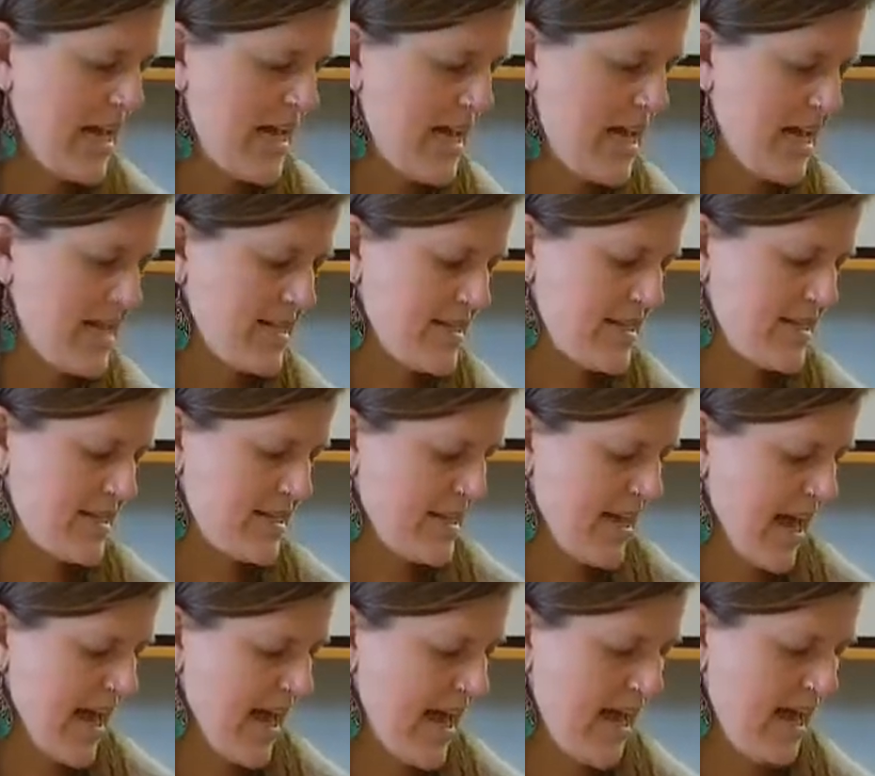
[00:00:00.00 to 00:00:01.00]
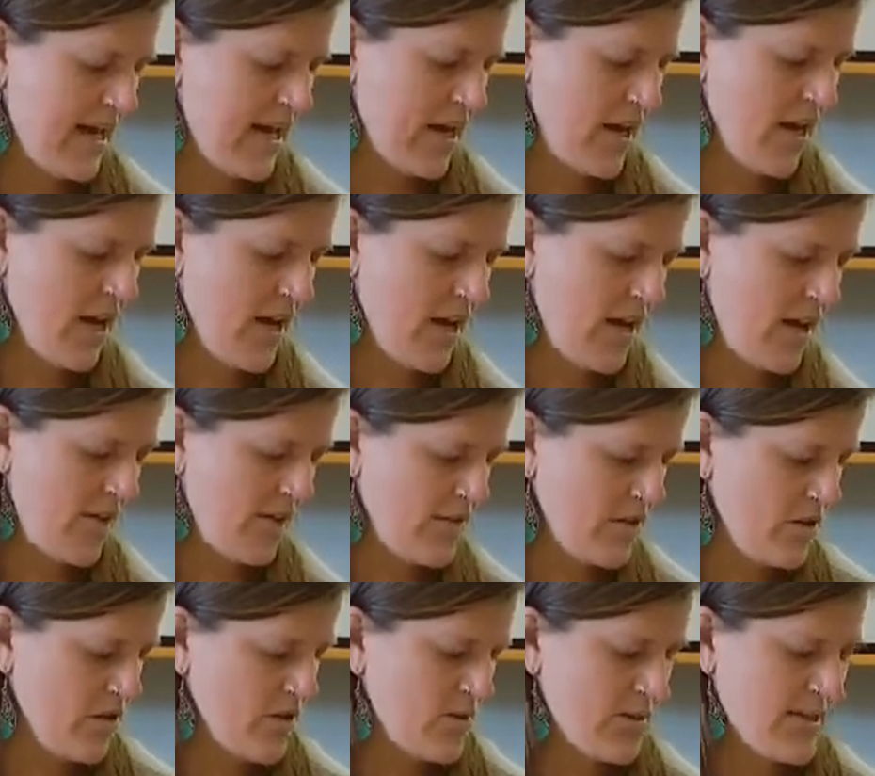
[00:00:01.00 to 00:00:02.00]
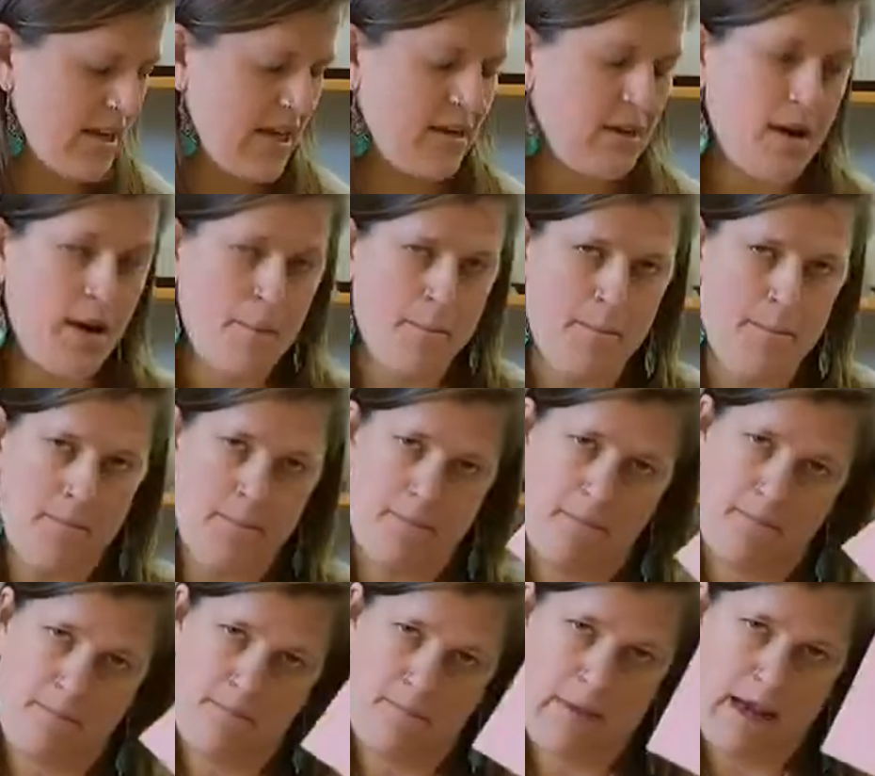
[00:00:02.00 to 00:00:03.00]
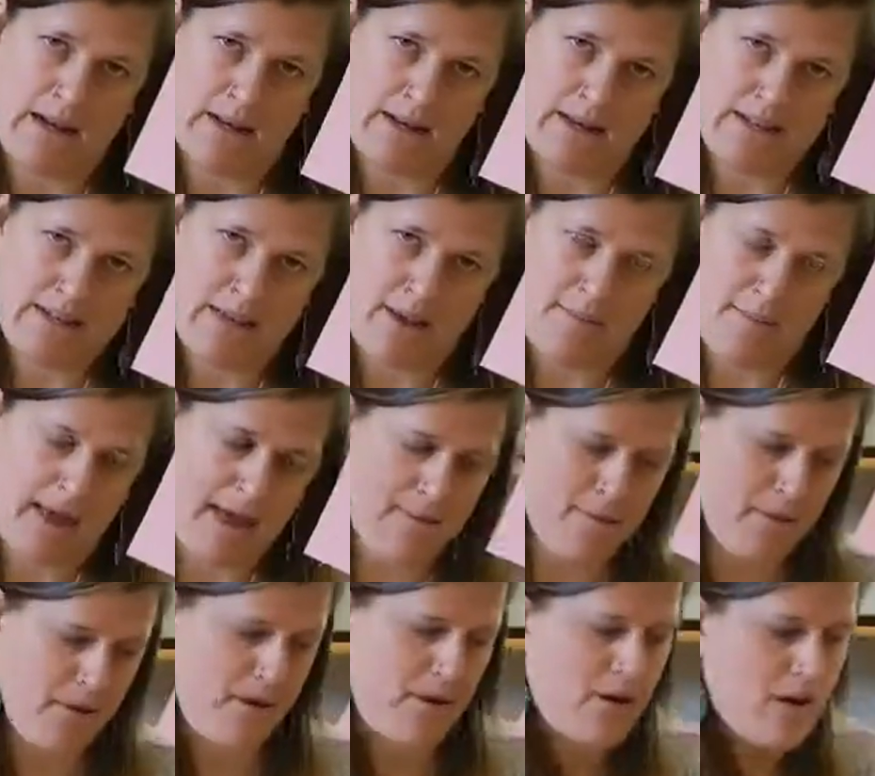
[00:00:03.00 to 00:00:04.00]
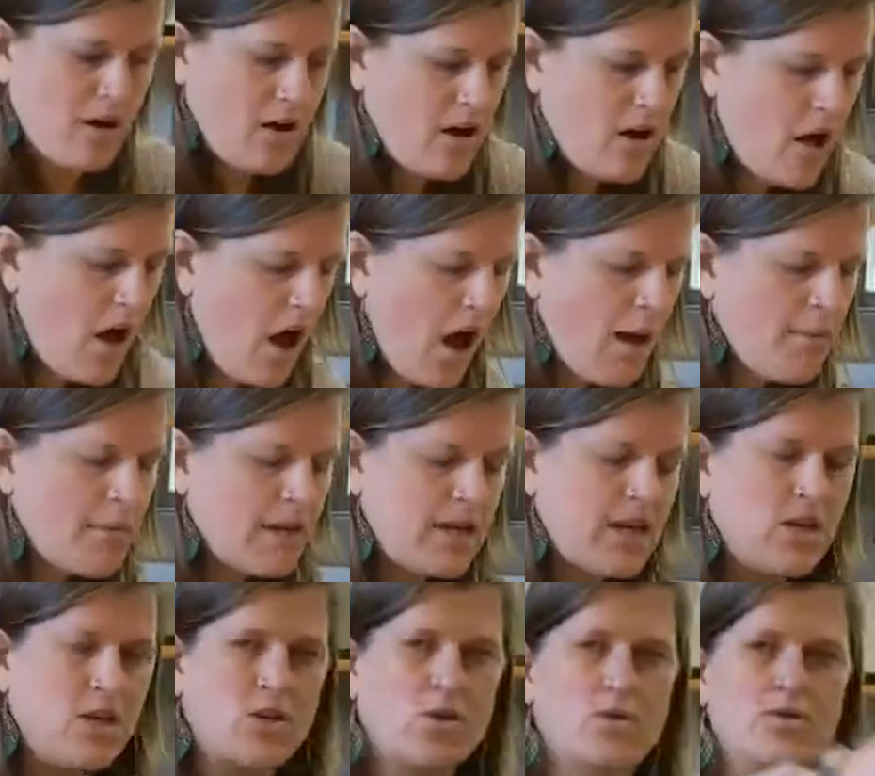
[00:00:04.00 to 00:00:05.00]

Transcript: Instead of using metal inset paper, I'm going to